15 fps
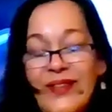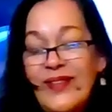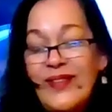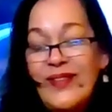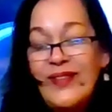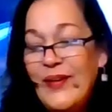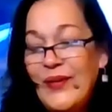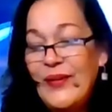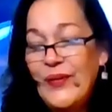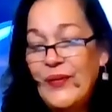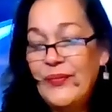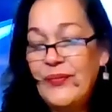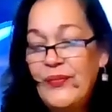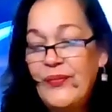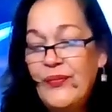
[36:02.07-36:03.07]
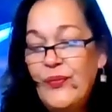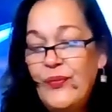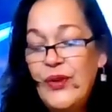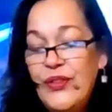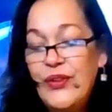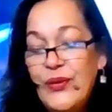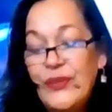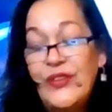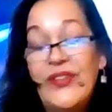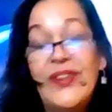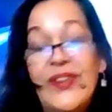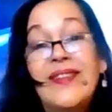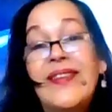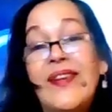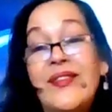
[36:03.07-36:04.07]
So with your
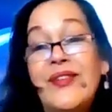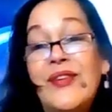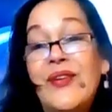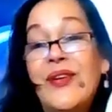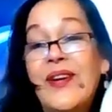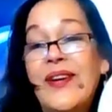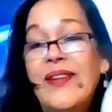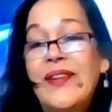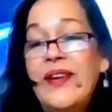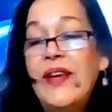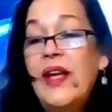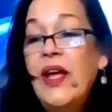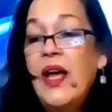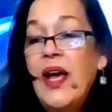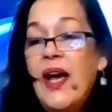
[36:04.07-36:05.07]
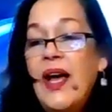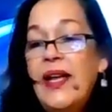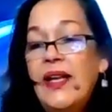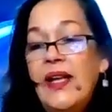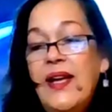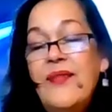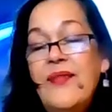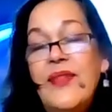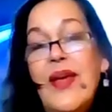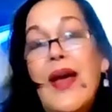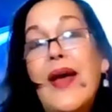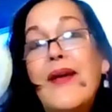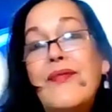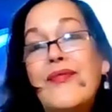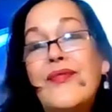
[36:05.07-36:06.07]
success card, I love
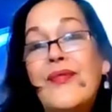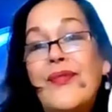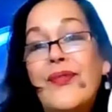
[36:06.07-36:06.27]
that.